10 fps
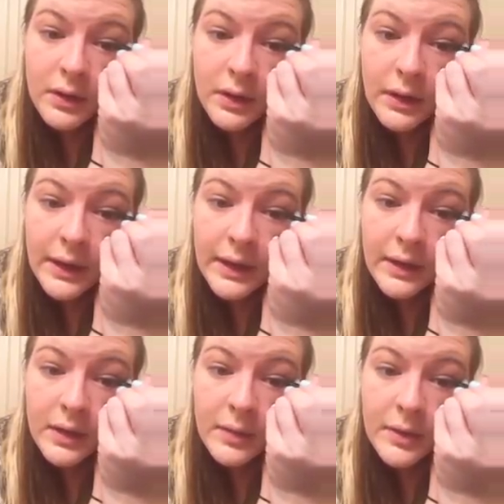
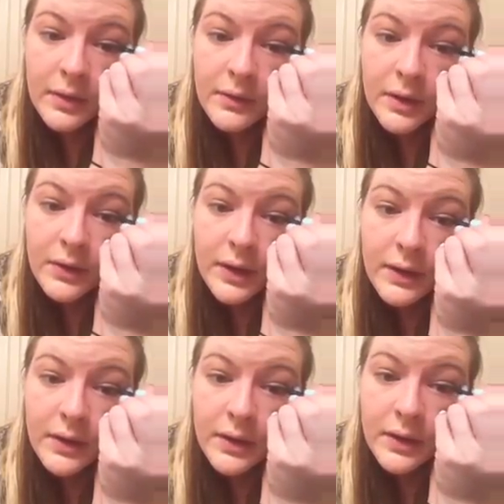light amount of liquid
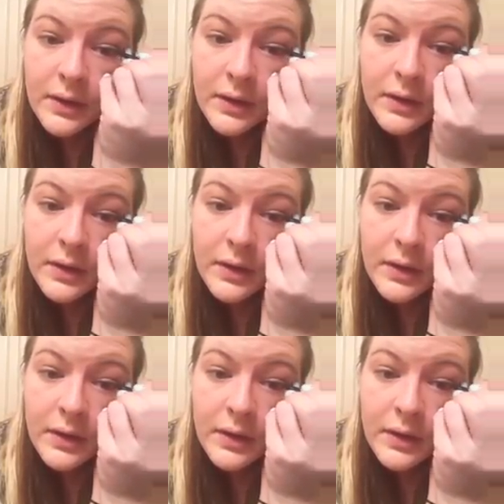eyeliner.